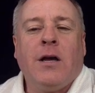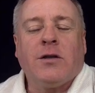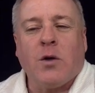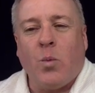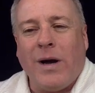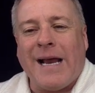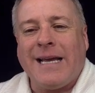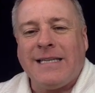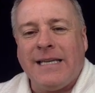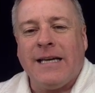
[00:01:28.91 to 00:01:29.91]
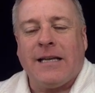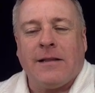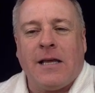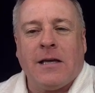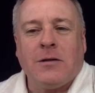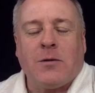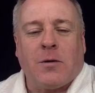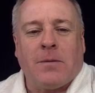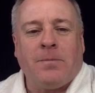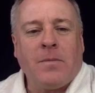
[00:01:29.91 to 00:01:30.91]
So what I did in the
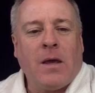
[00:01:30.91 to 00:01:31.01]
interim